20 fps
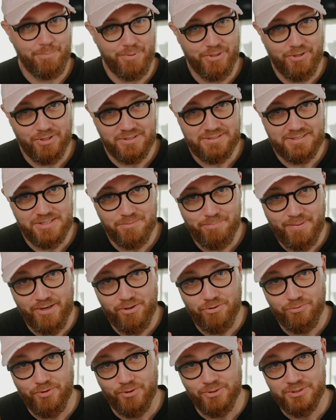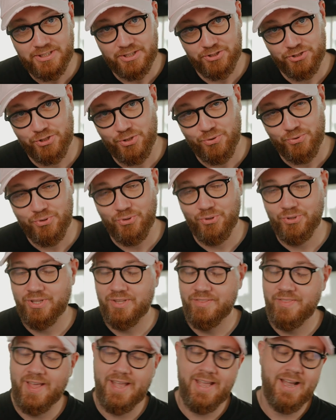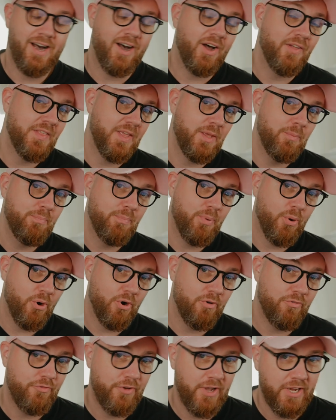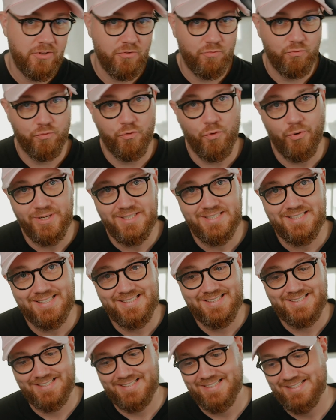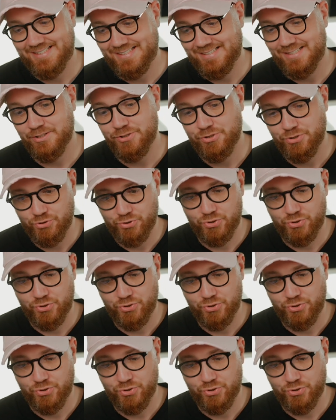because these microphones are so good, they are the perfect voice assistant